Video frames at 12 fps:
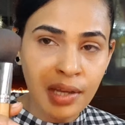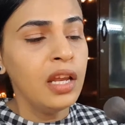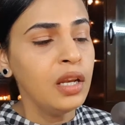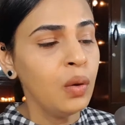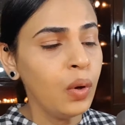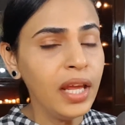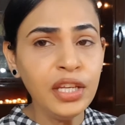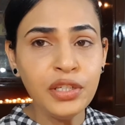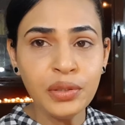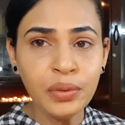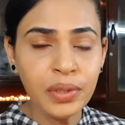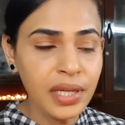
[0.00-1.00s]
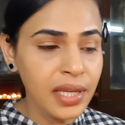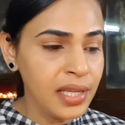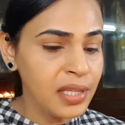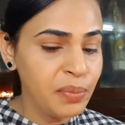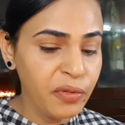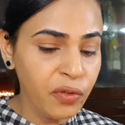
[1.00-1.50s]
Now what I do
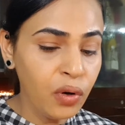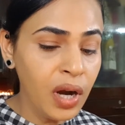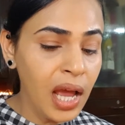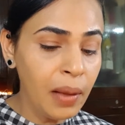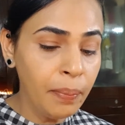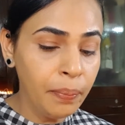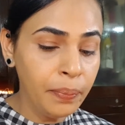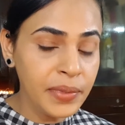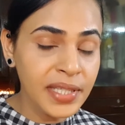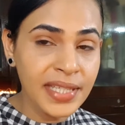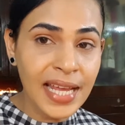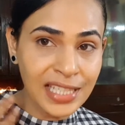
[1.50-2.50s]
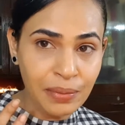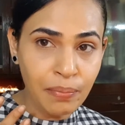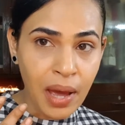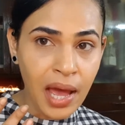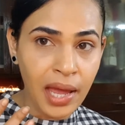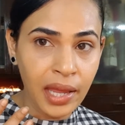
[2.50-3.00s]
is, before I set
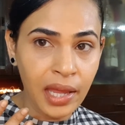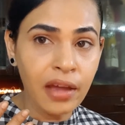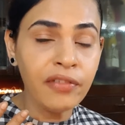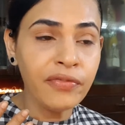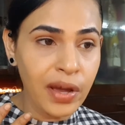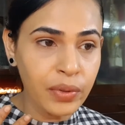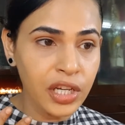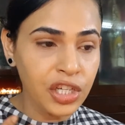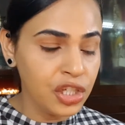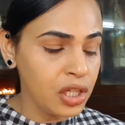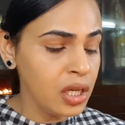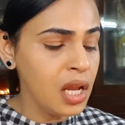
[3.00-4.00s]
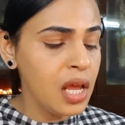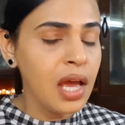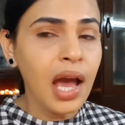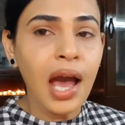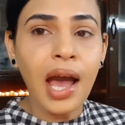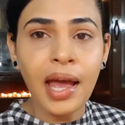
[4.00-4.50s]
my foundation,
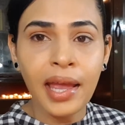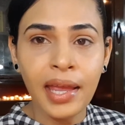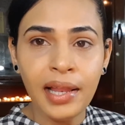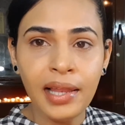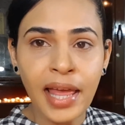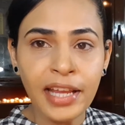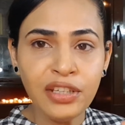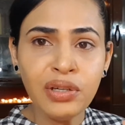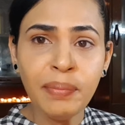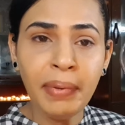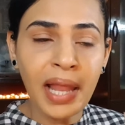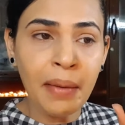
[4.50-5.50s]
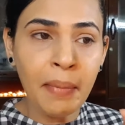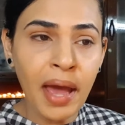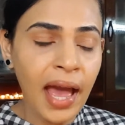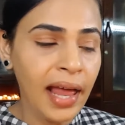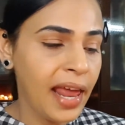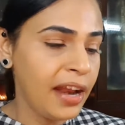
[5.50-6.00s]
I like to apply my
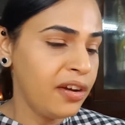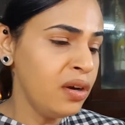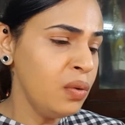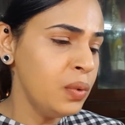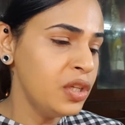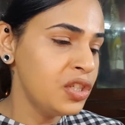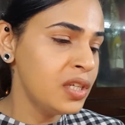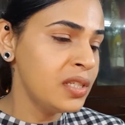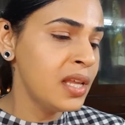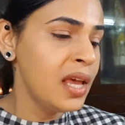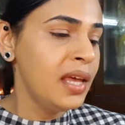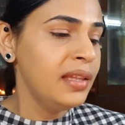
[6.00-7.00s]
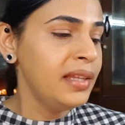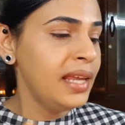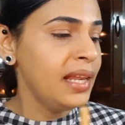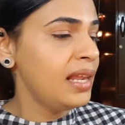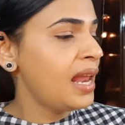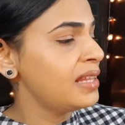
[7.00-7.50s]
highlighter, which is the
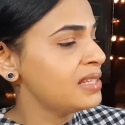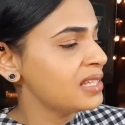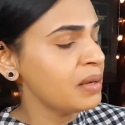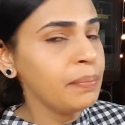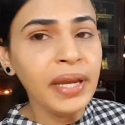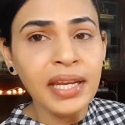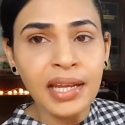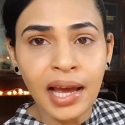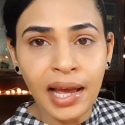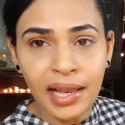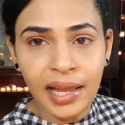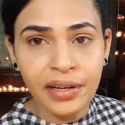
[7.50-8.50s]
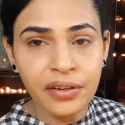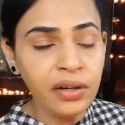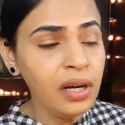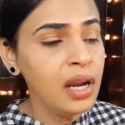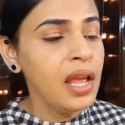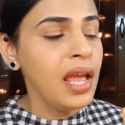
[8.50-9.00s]
Landscape
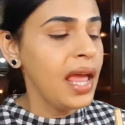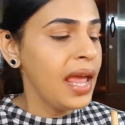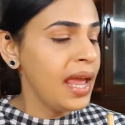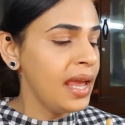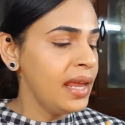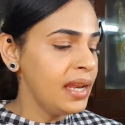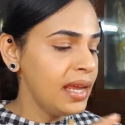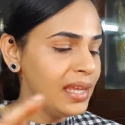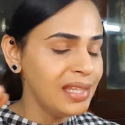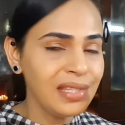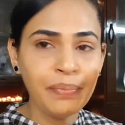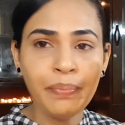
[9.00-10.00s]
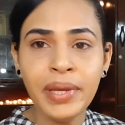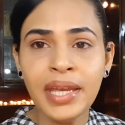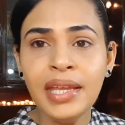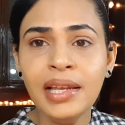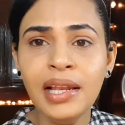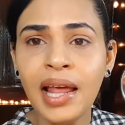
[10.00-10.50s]
highlighter. And it's
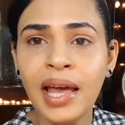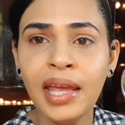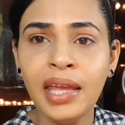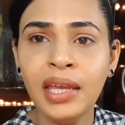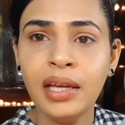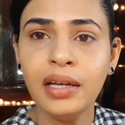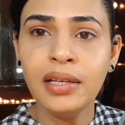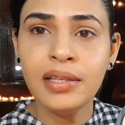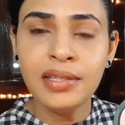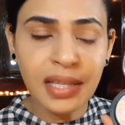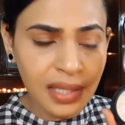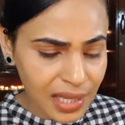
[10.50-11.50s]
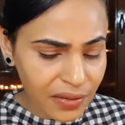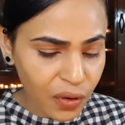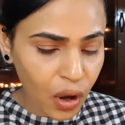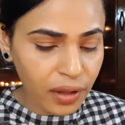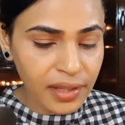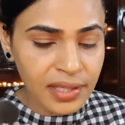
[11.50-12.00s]
been like, since I've
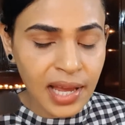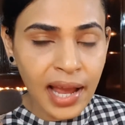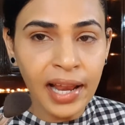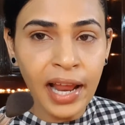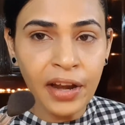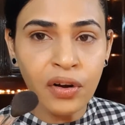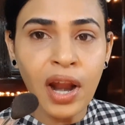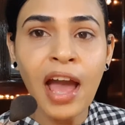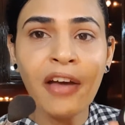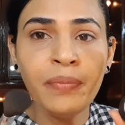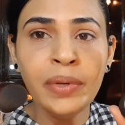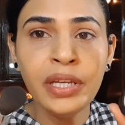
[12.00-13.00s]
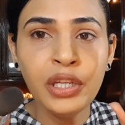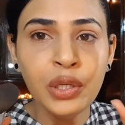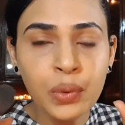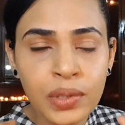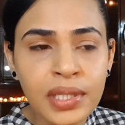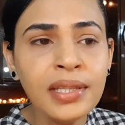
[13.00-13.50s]
got this highlighter, I've been
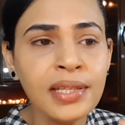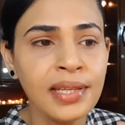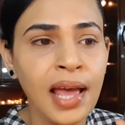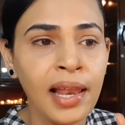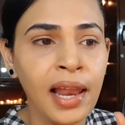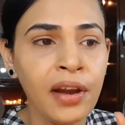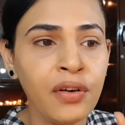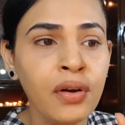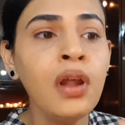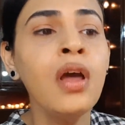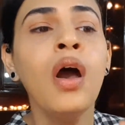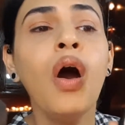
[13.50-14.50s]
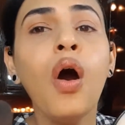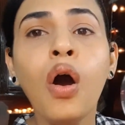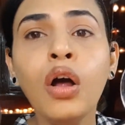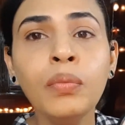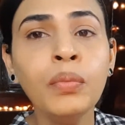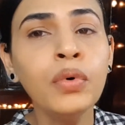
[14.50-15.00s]
using this highlighter
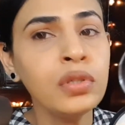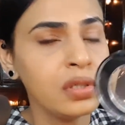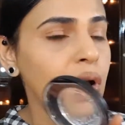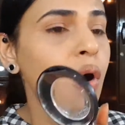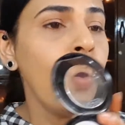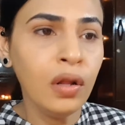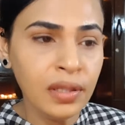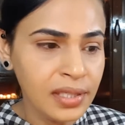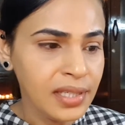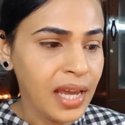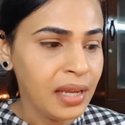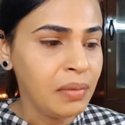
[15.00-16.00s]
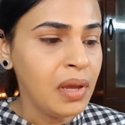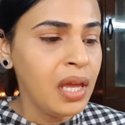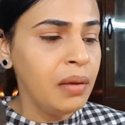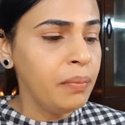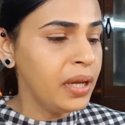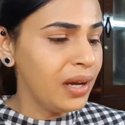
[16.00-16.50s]
almost all the time,
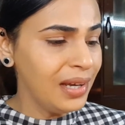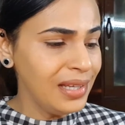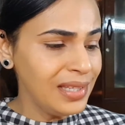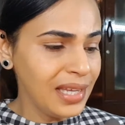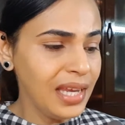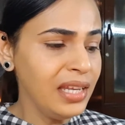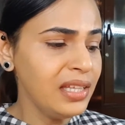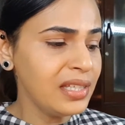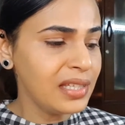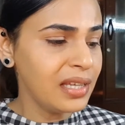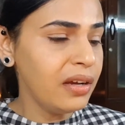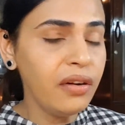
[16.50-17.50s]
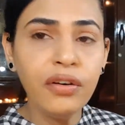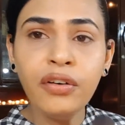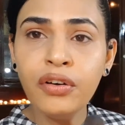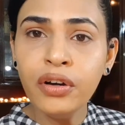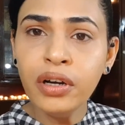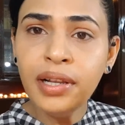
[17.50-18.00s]
because it's
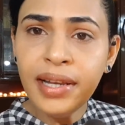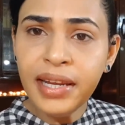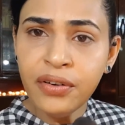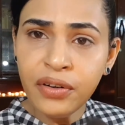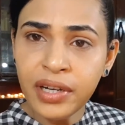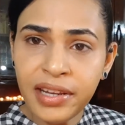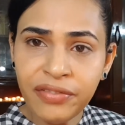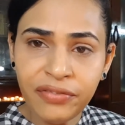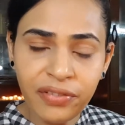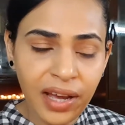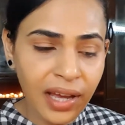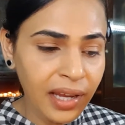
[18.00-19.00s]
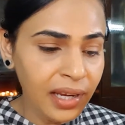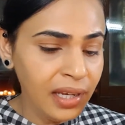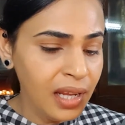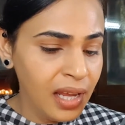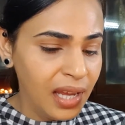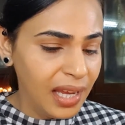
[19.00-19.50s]
really fine.
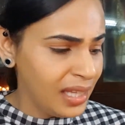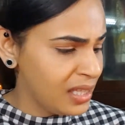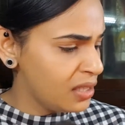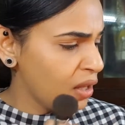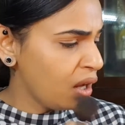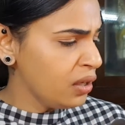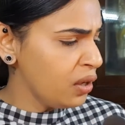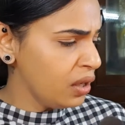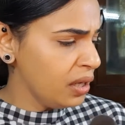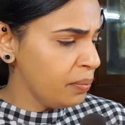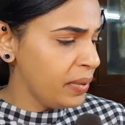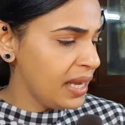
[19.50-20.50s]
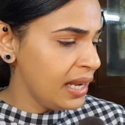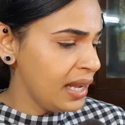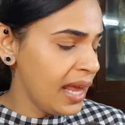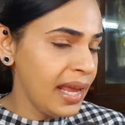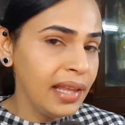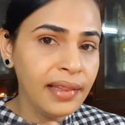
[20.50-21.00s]
It's not gonna be
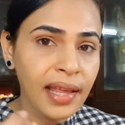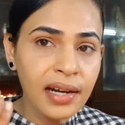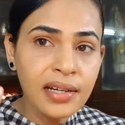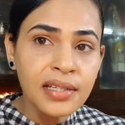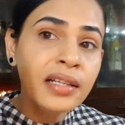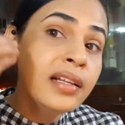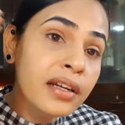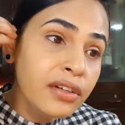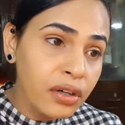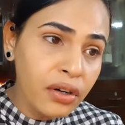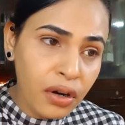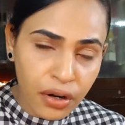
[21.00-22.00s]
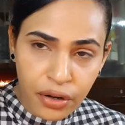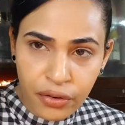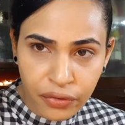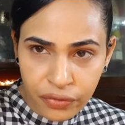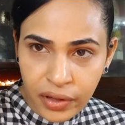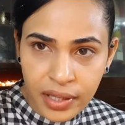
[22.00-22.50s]
like there's glitter on your
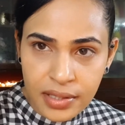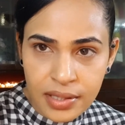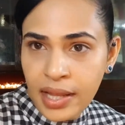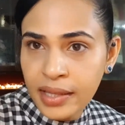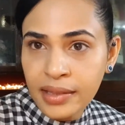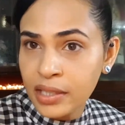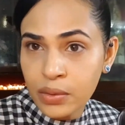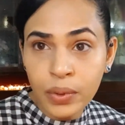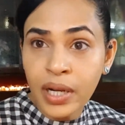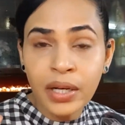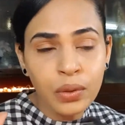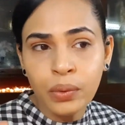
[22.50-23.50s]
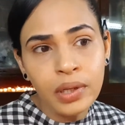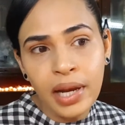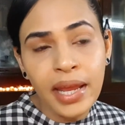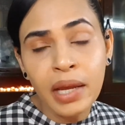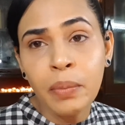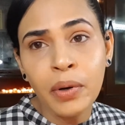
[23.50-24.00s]
face. Like, that's what I don't
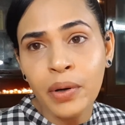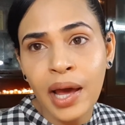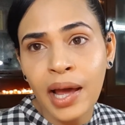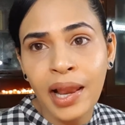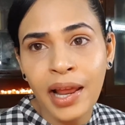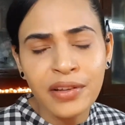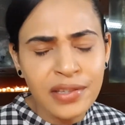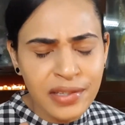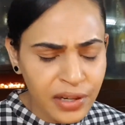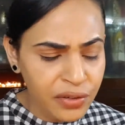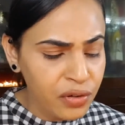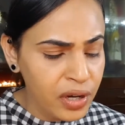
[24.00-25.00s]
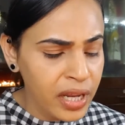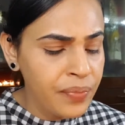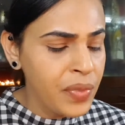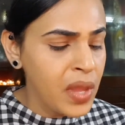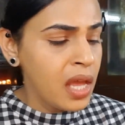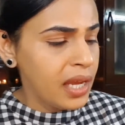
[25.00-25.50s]
like about highlighters. Literally,
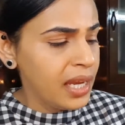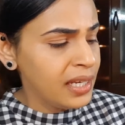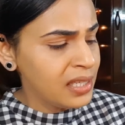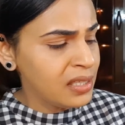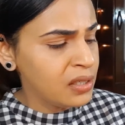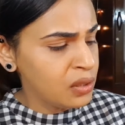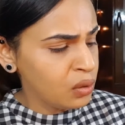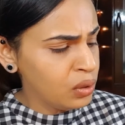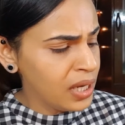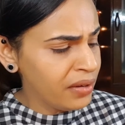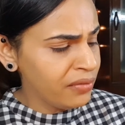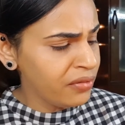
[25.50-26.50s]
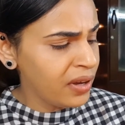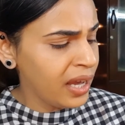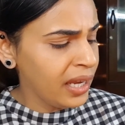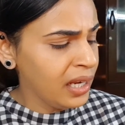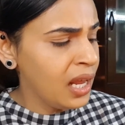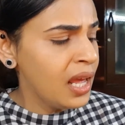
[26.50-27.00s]
it is so damn
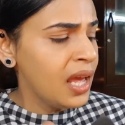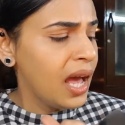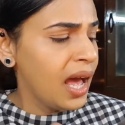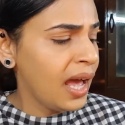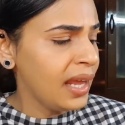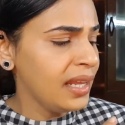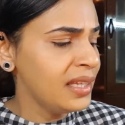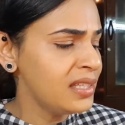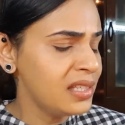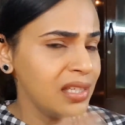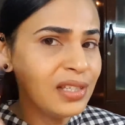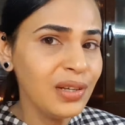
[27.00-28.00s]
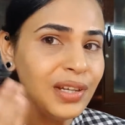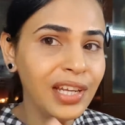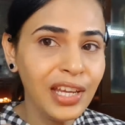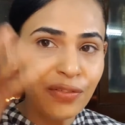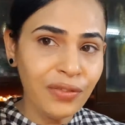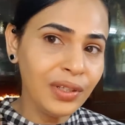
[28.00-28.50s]
fine, and it's just gonna
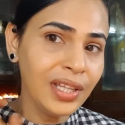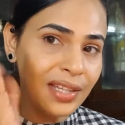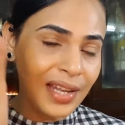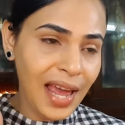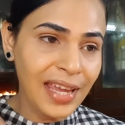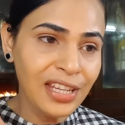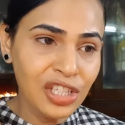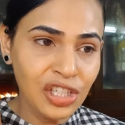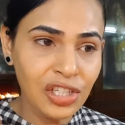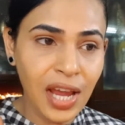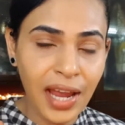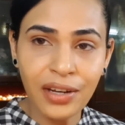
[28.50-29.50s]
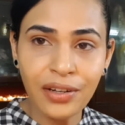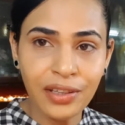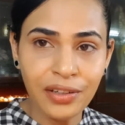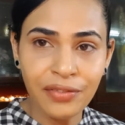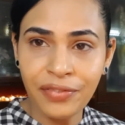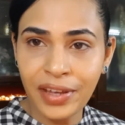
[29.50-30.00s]
give you that nice shine on
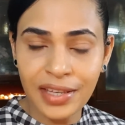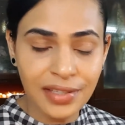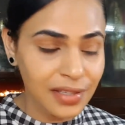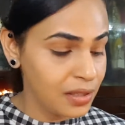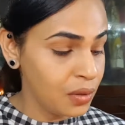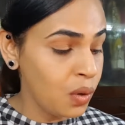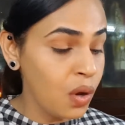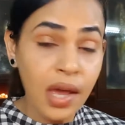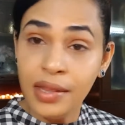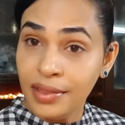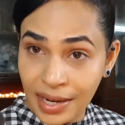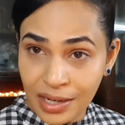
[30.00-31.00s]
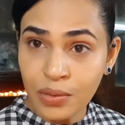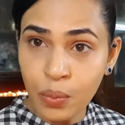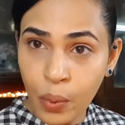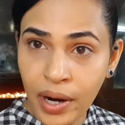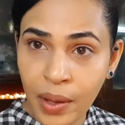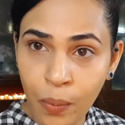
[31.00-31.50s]
the face. So that is
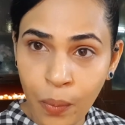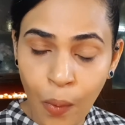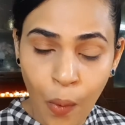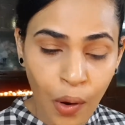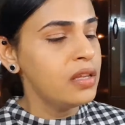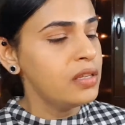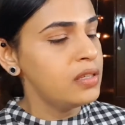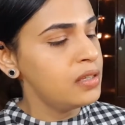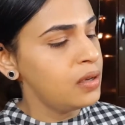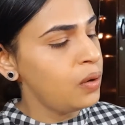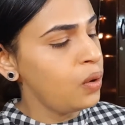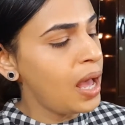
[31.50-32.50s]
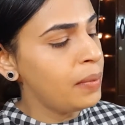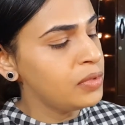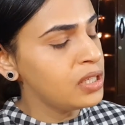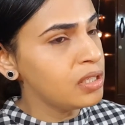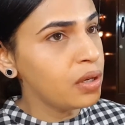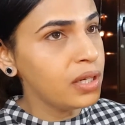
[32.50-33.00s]
what I want. So I'm
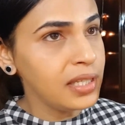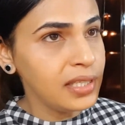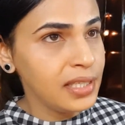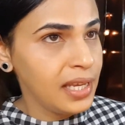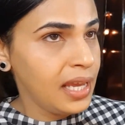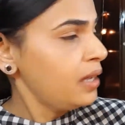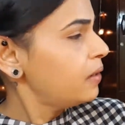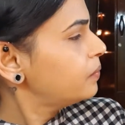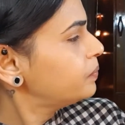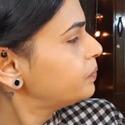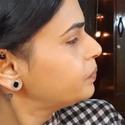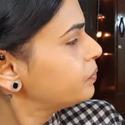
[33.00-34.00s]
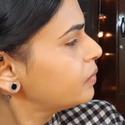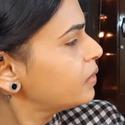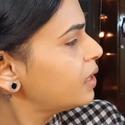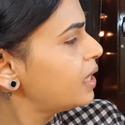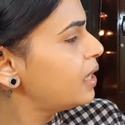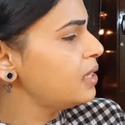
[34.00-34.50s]
just gonna take
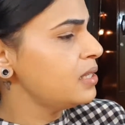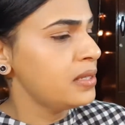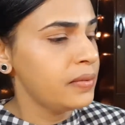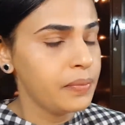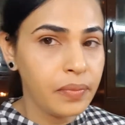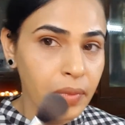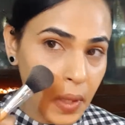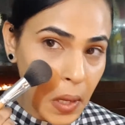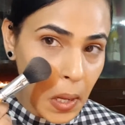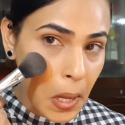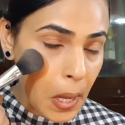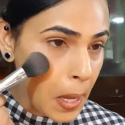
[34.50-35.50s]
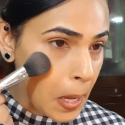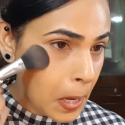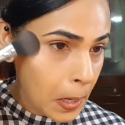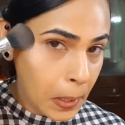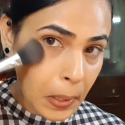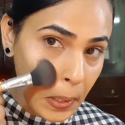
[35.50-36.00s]
this
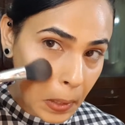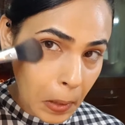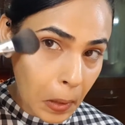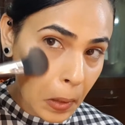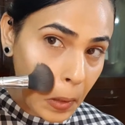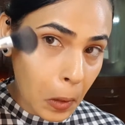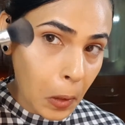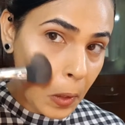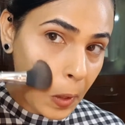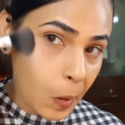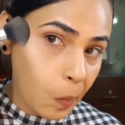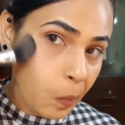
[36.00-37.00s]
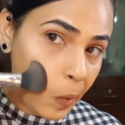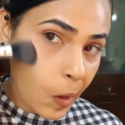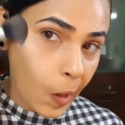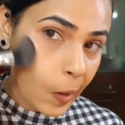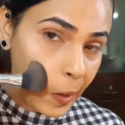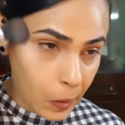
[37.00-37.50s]
and gonna
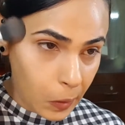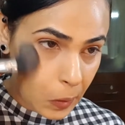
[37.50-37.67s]
apply it